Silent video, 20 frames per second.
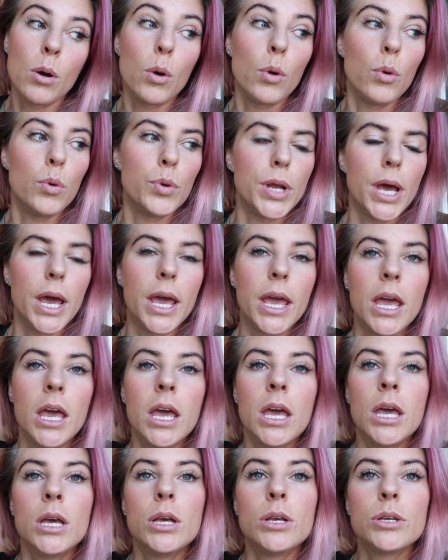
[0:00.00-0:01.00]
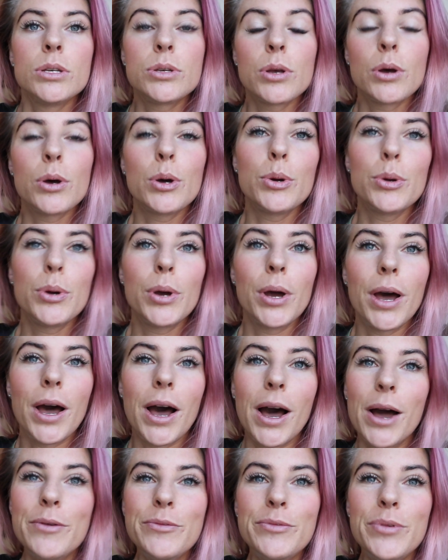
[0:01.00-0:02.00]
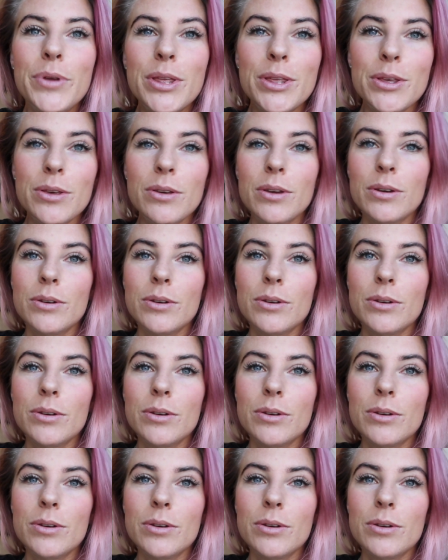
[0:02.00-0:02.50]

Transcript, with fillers: all day. So I'm feeling